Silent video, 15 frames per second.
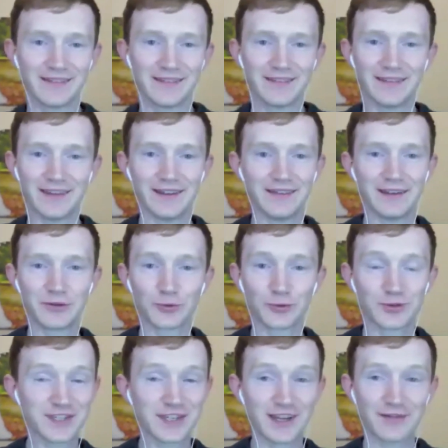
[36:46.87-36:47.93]
They don't
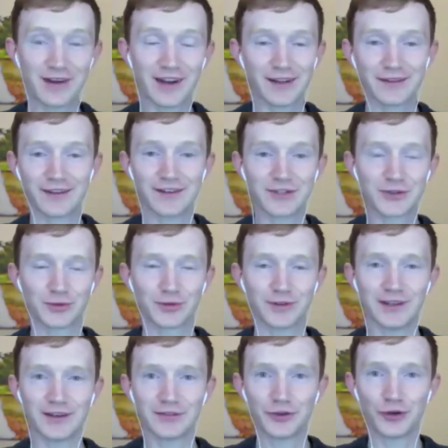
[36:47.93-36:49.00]
save anything, so
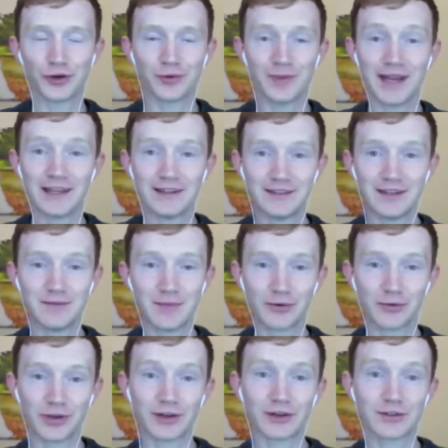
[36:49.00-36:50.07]
they're due him 18
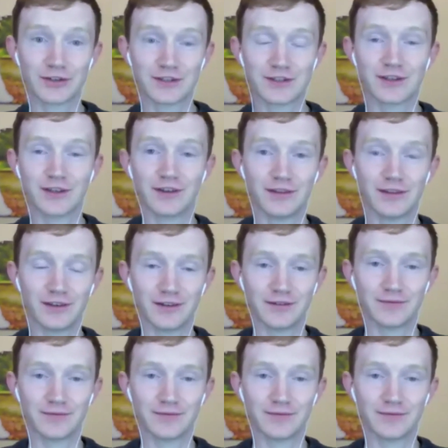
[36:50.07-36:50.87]
million because the